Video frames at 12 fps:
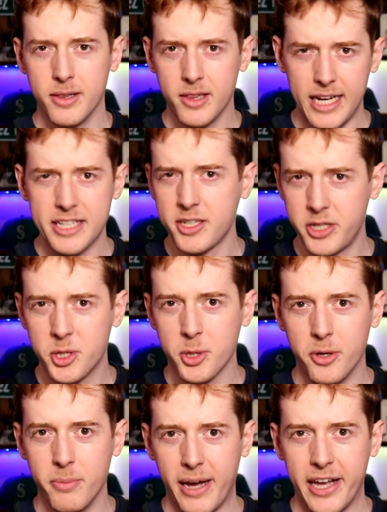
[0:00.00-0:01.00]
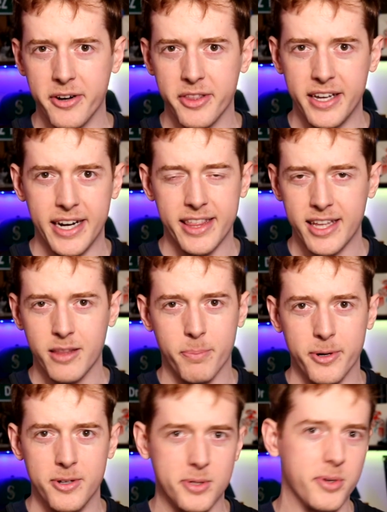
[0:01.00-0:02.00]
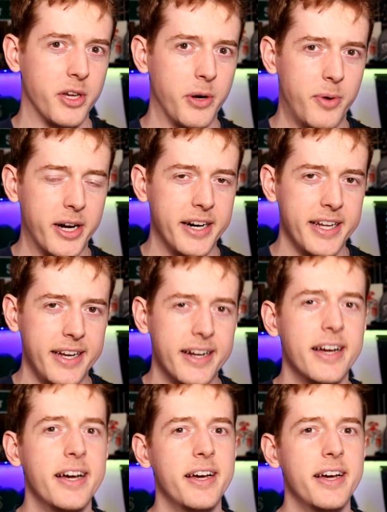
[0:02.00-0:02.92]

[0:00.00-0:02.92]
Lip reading: less controlled manner than I think the Bruins really wanted it,